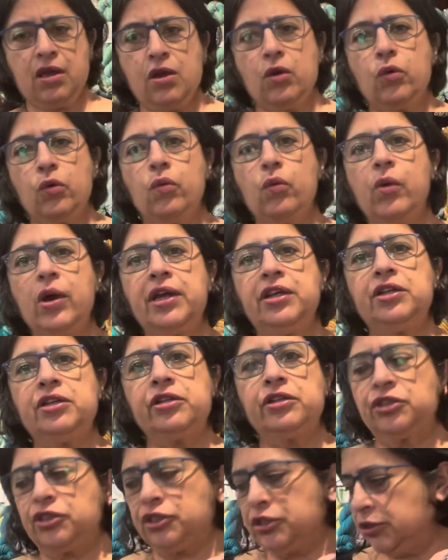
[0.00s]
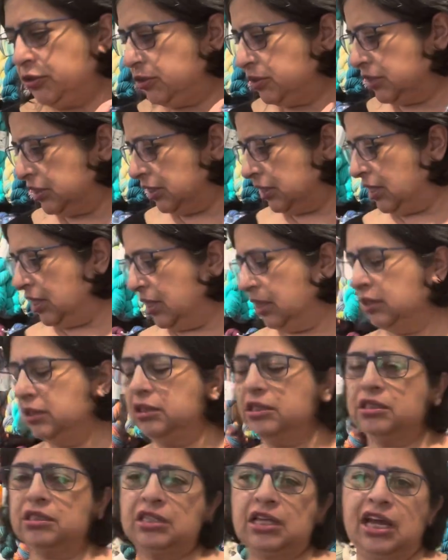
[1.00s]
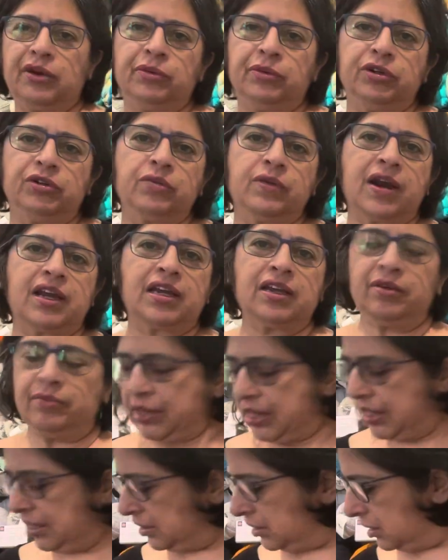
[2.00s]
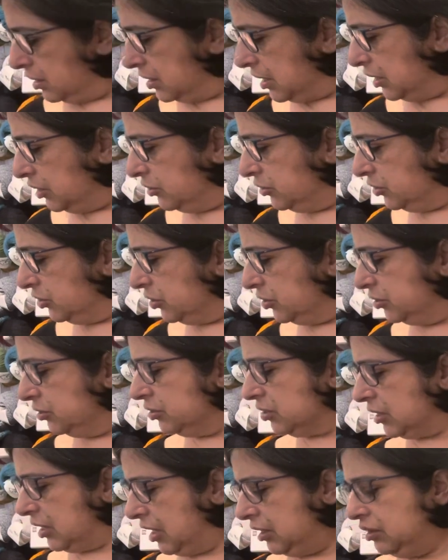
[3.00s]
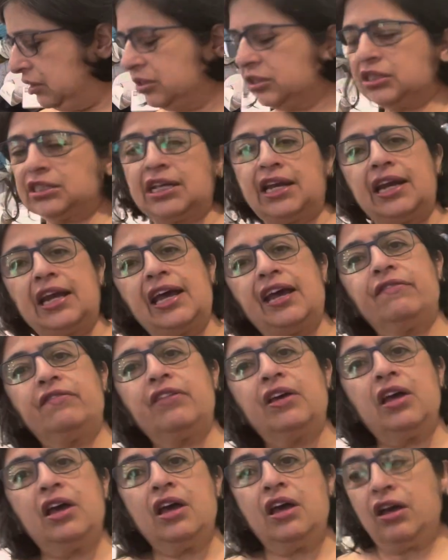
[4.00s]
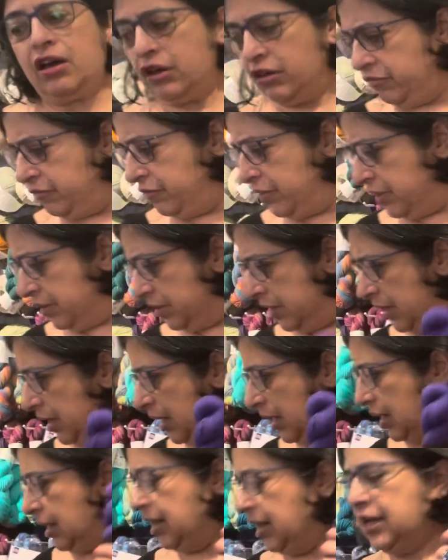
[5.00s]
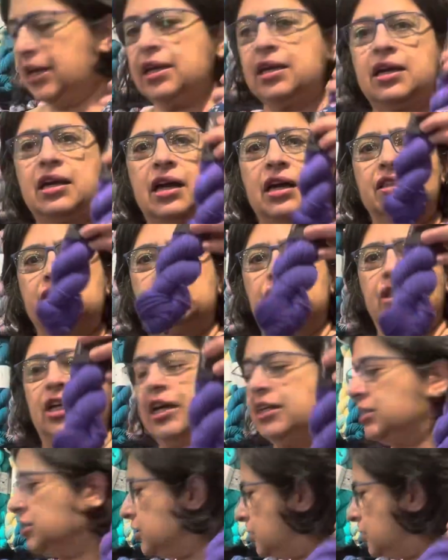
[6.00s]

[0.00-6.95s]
When you're choosing colors, I would recommend that you choose colors that have a very high contrast.